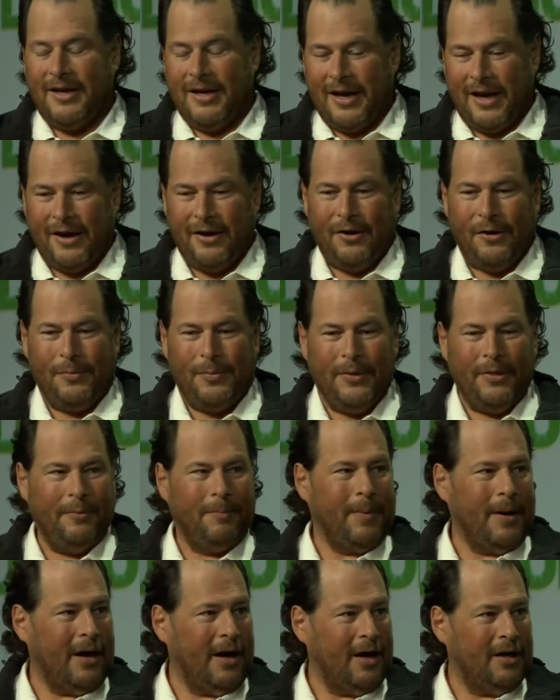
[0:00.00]
and I opened
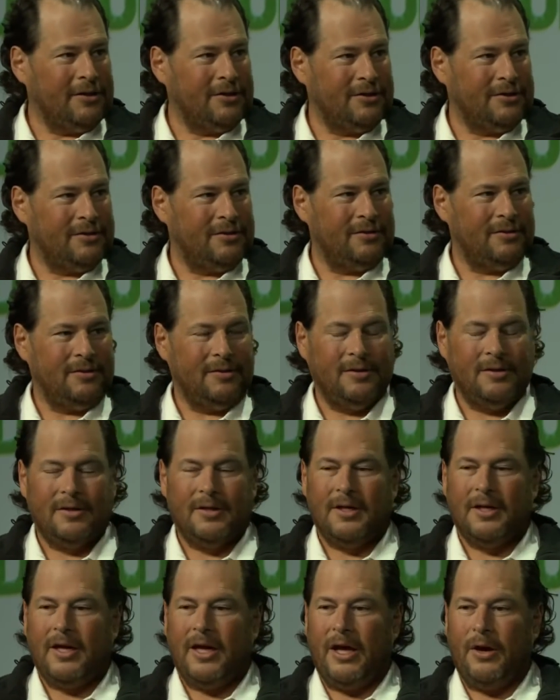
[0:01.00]
the box,
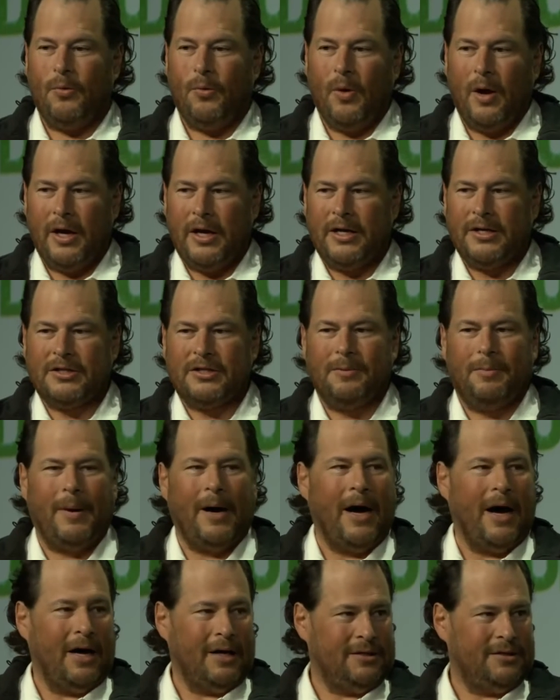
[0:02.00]
and what is the
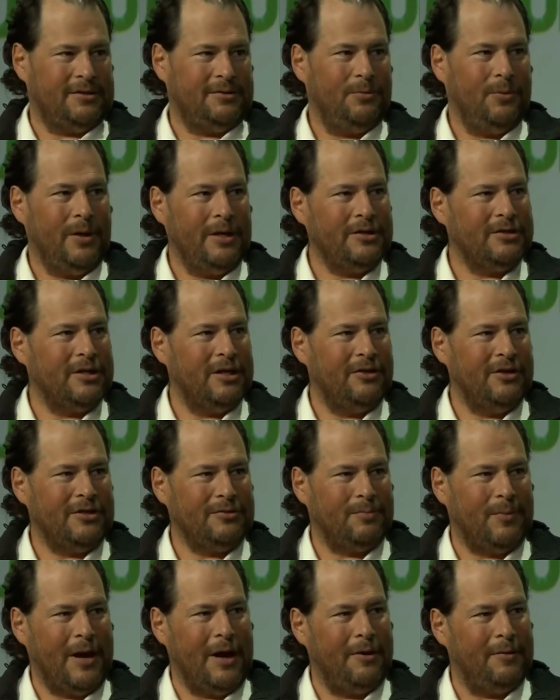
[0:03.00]
box? What is in
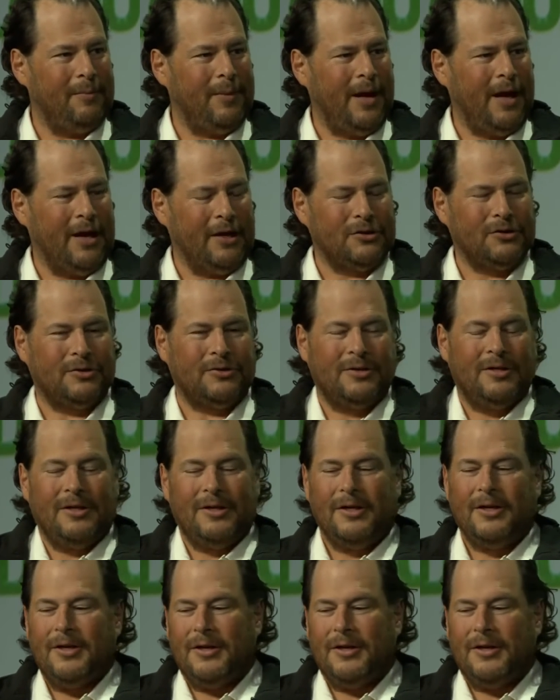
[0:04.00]
this brown box?